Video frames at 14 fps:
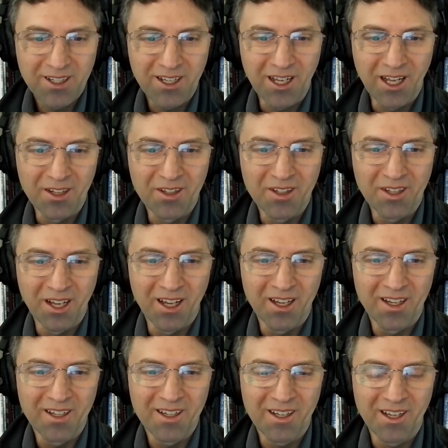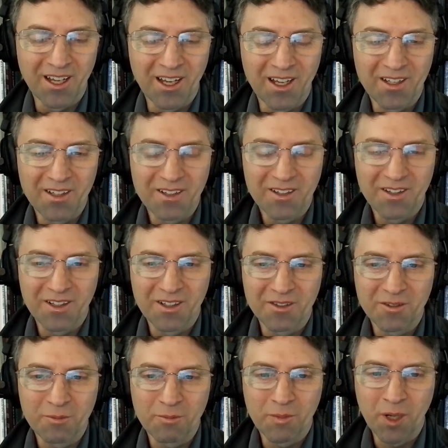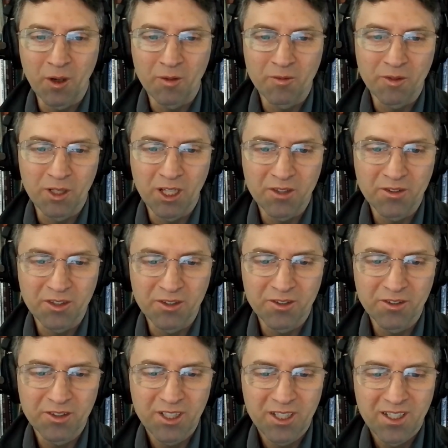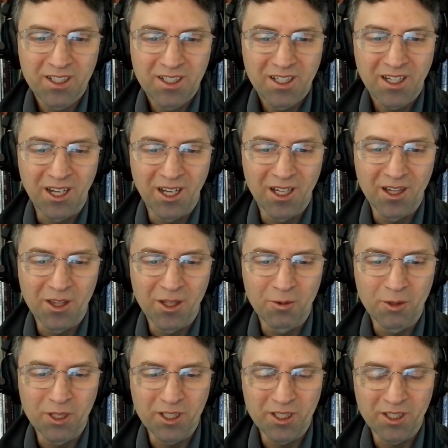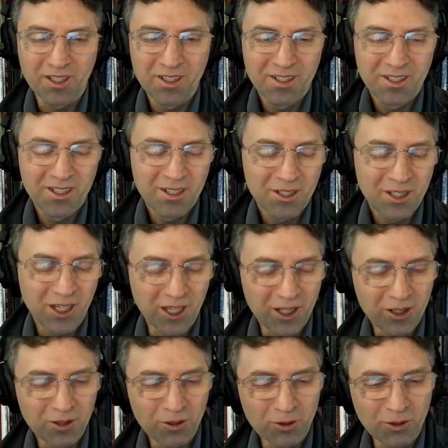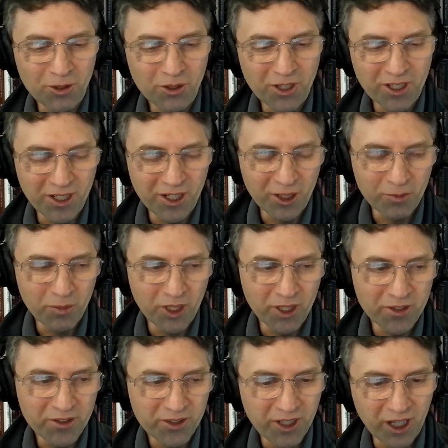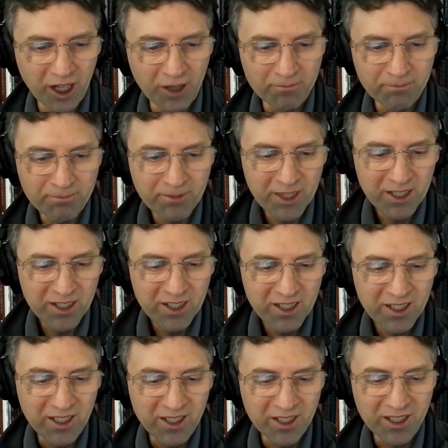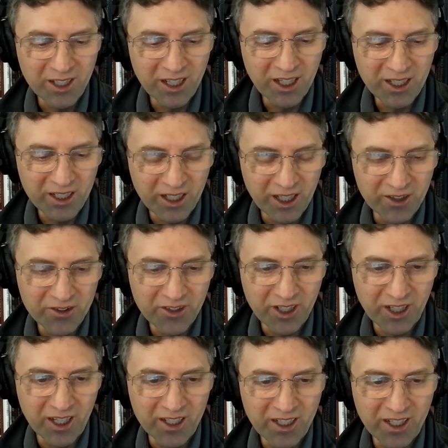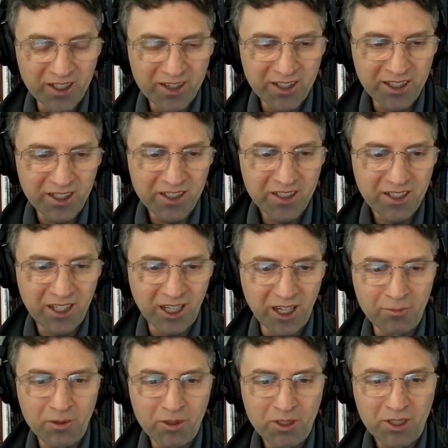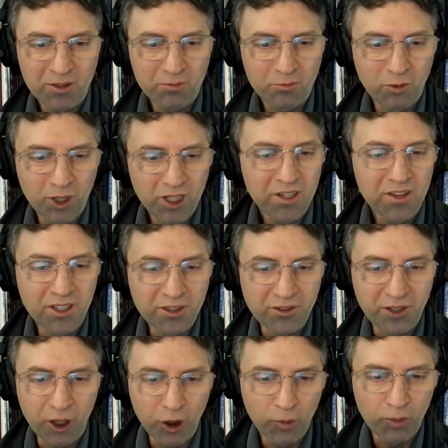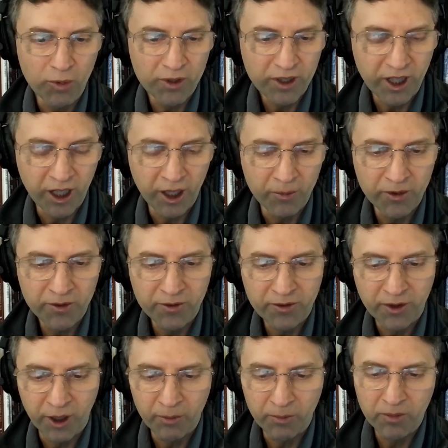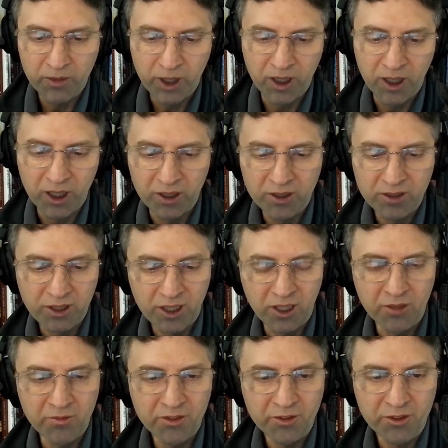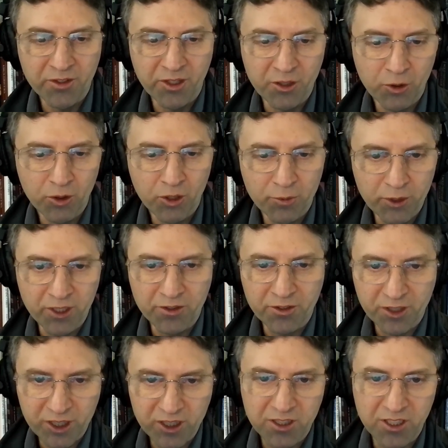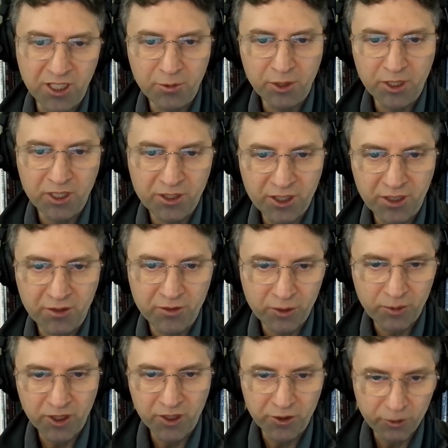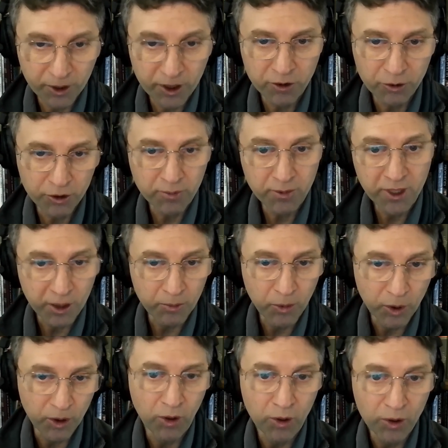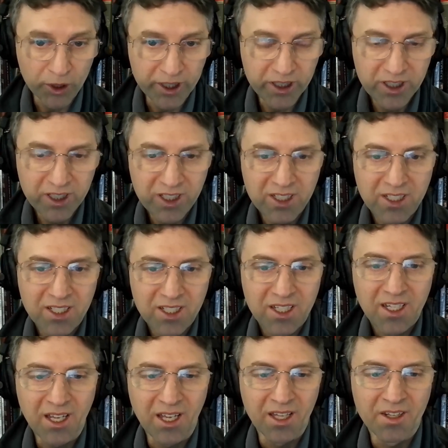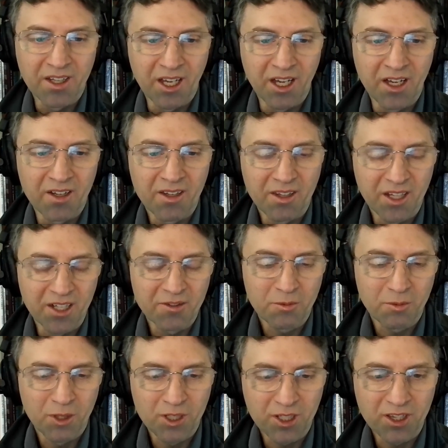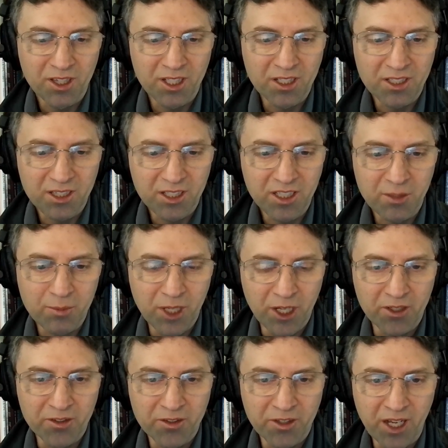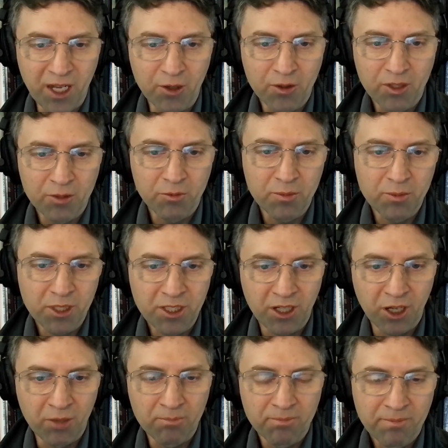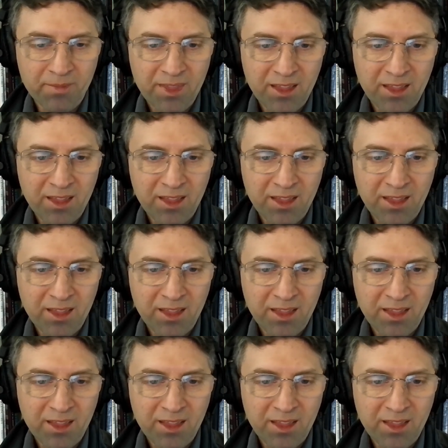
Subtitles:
And there are some powerful lessons that we can learn there. But in any case, I think one of the things I hope comes from our emphasis on the Holy Week is that each day we can think of some things we can do to become more holy. And that's one thing to think about is how can we become